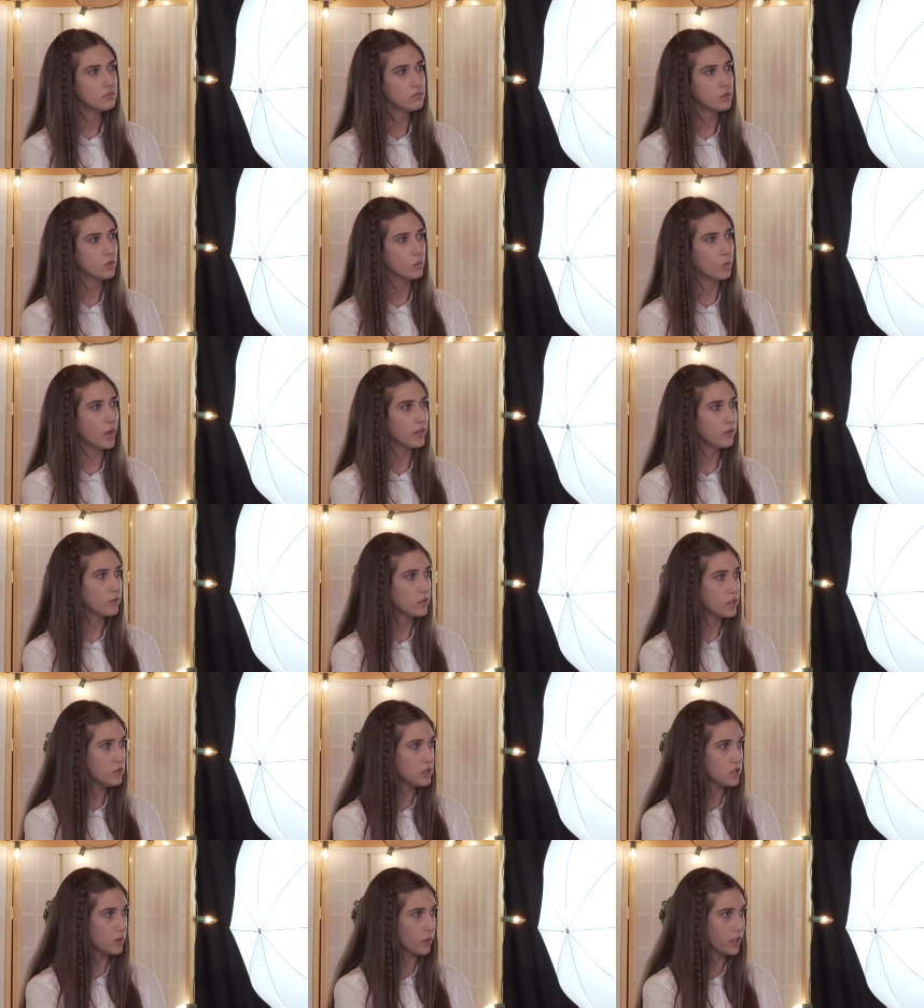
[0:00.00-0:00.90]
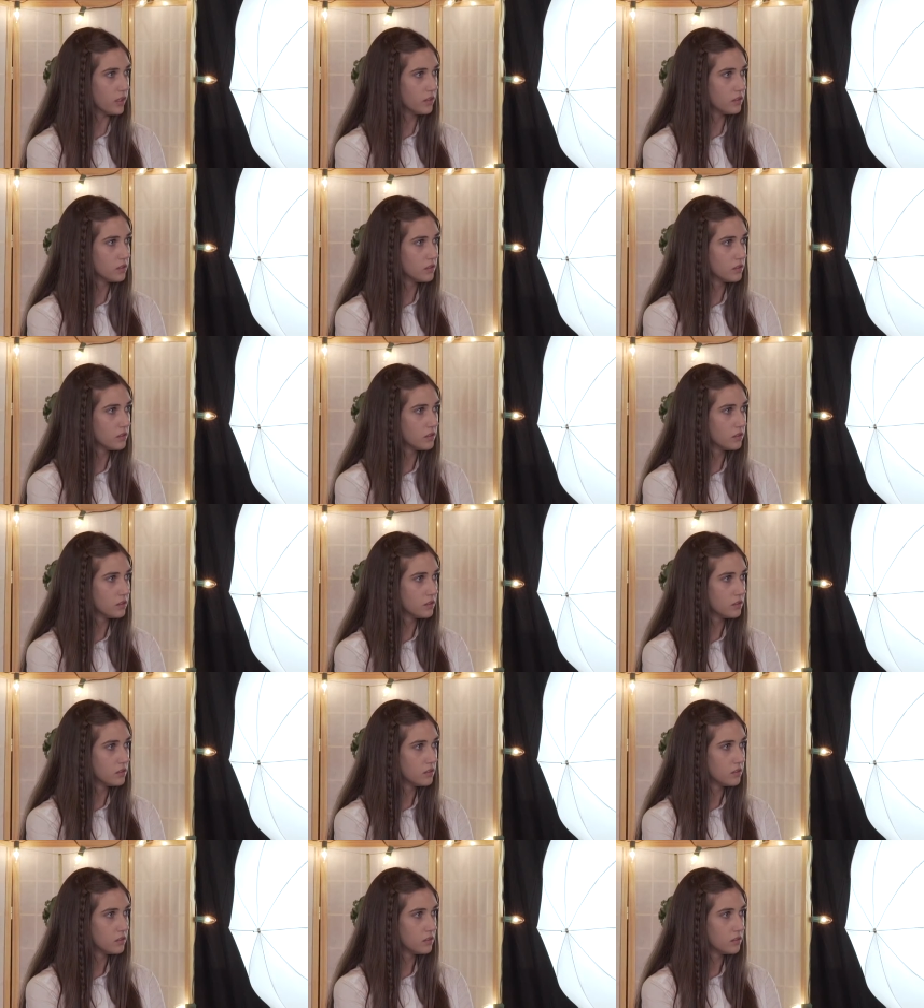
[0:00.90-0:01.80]
Why don't you do it?
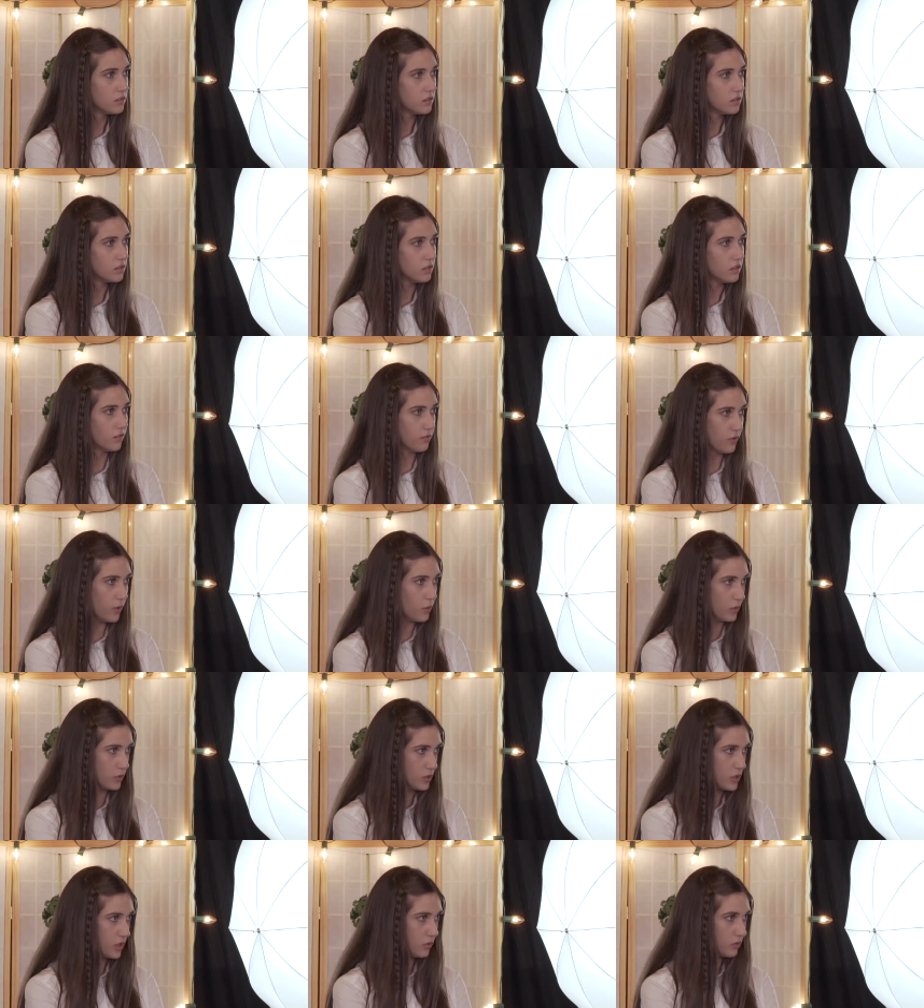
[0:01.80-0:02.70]
Do what? The photo shoot.